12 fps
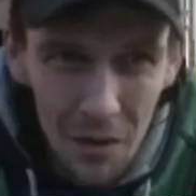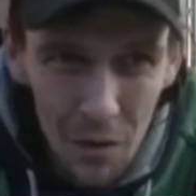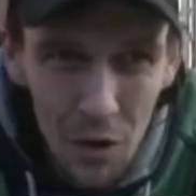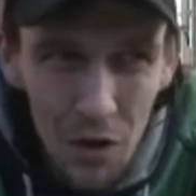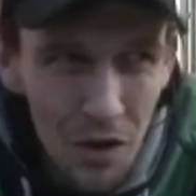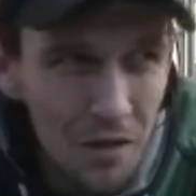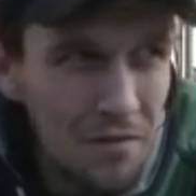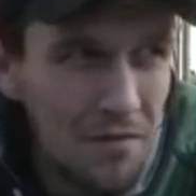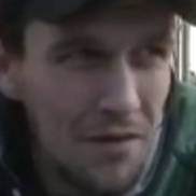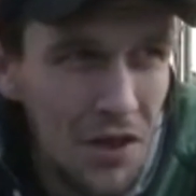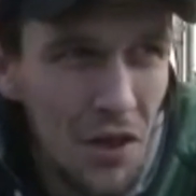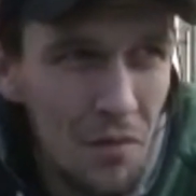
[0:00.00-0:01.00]
We're all
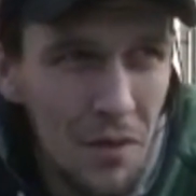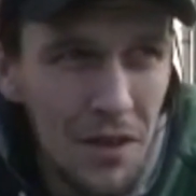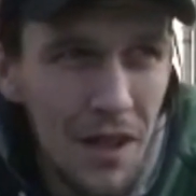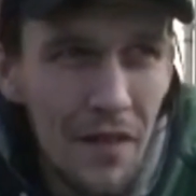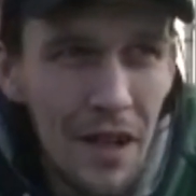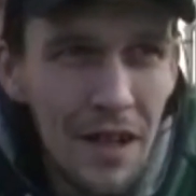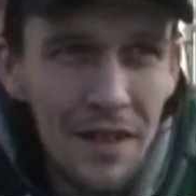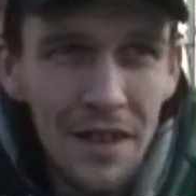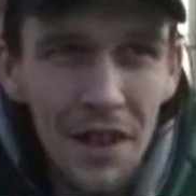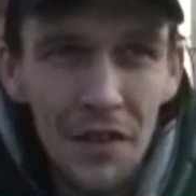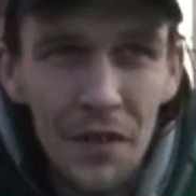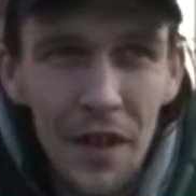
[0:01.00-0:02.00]
too
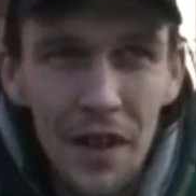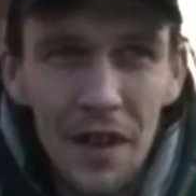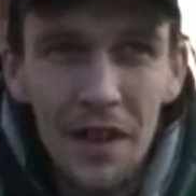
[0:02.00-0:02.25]
materialistic, I think,